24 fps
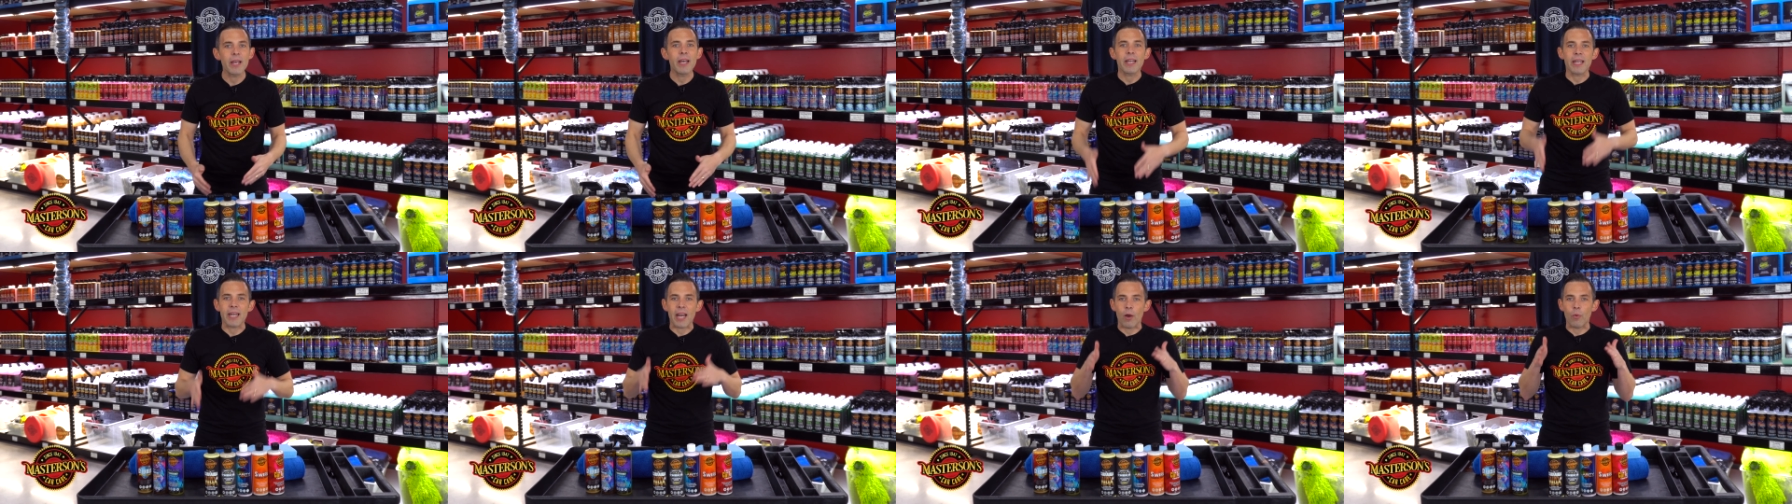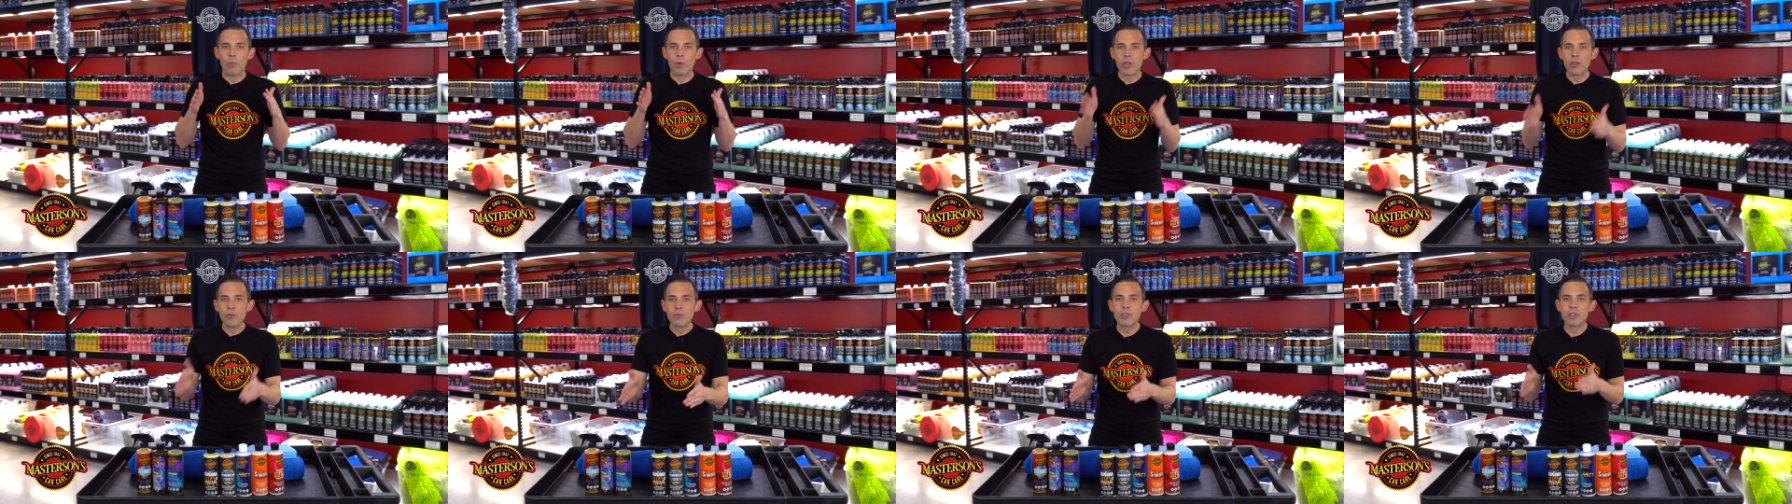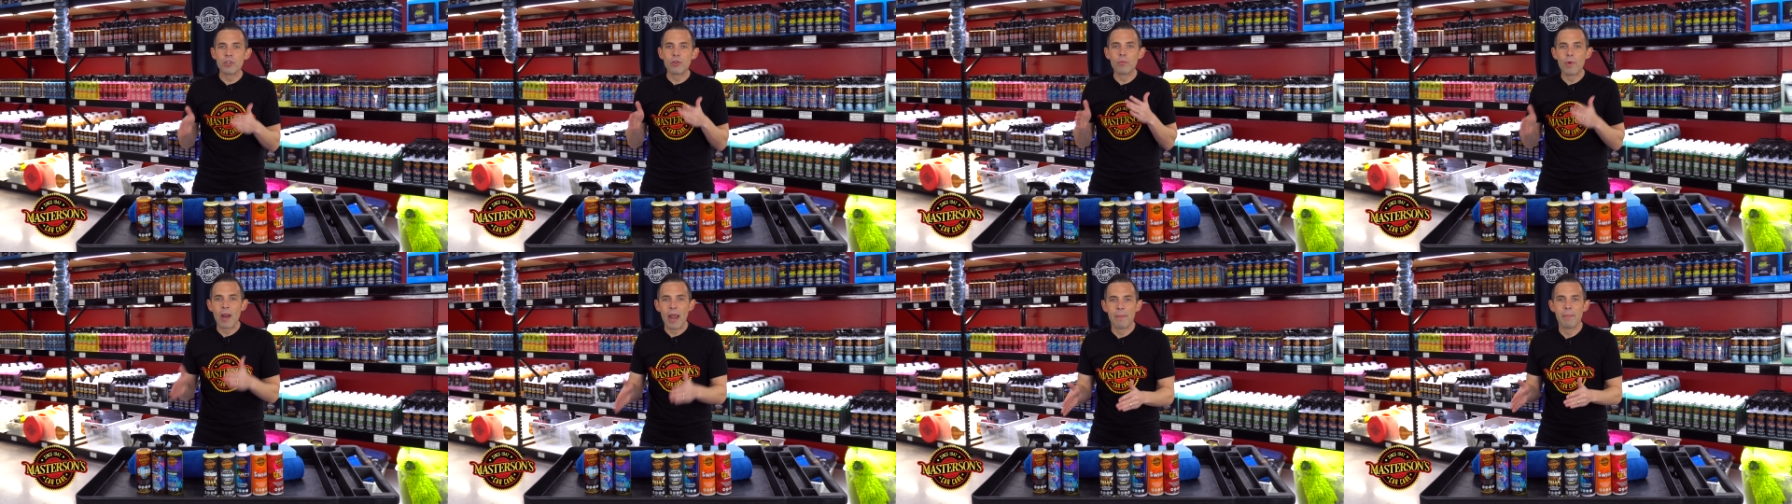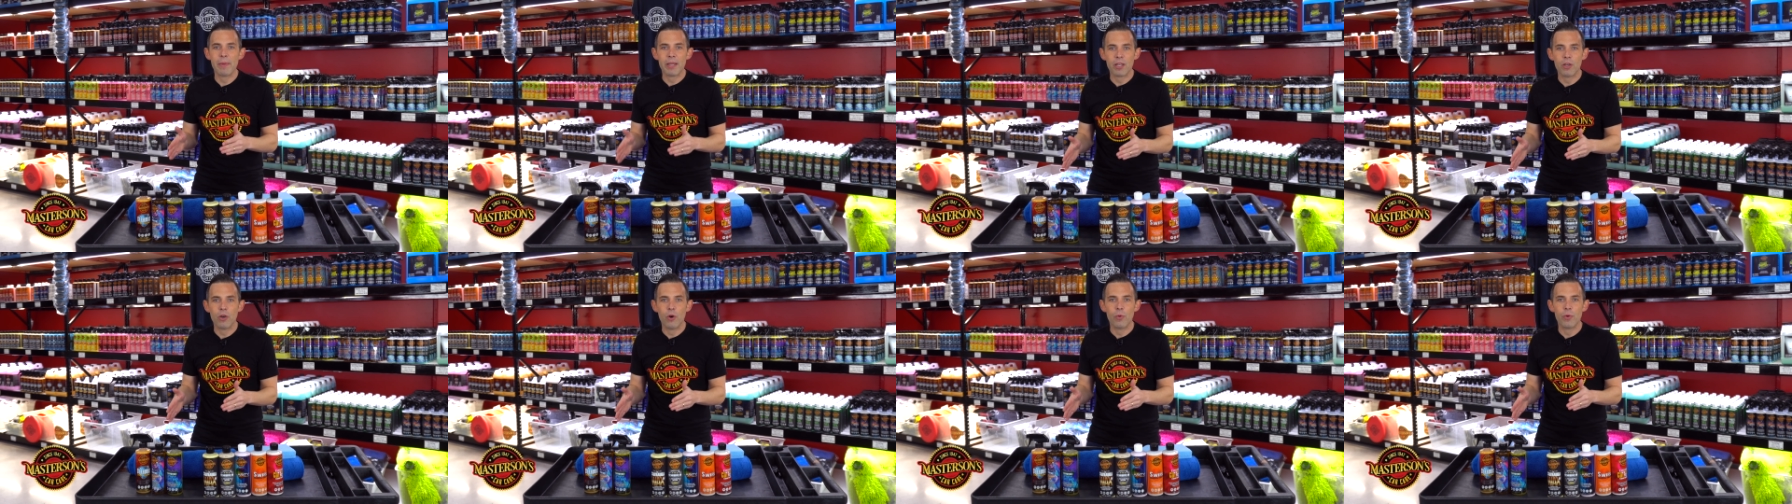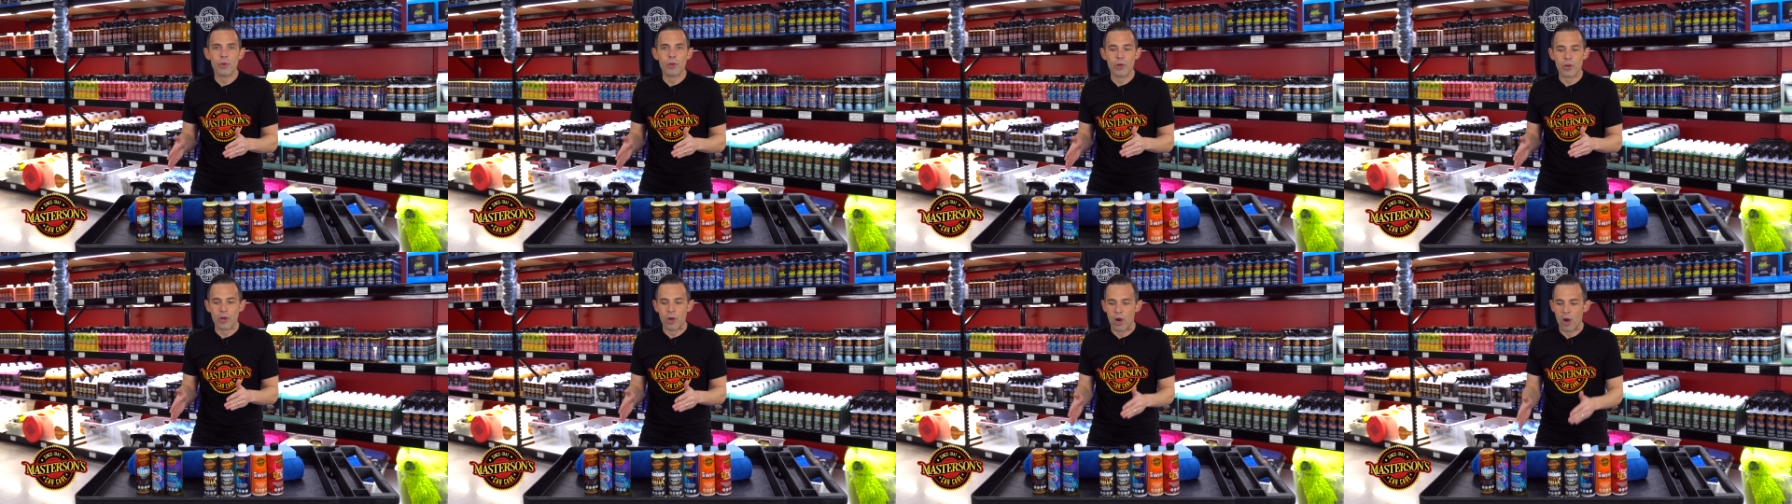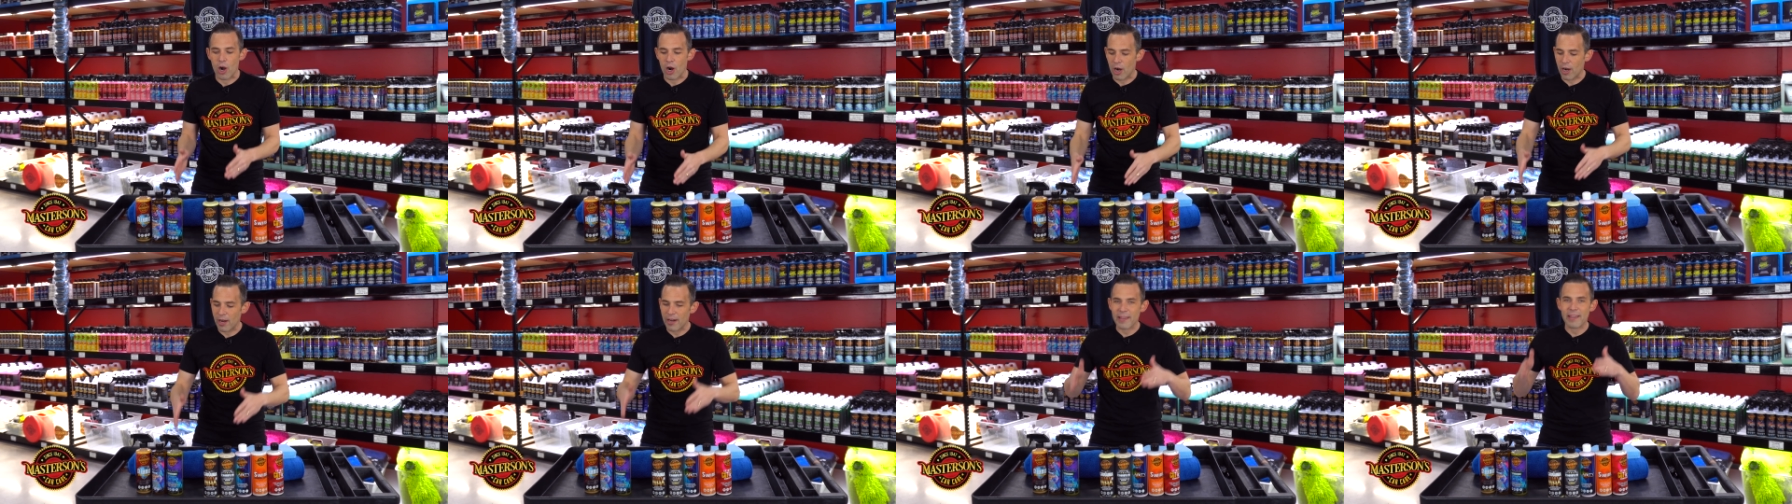Now, when you ceramic coat your car,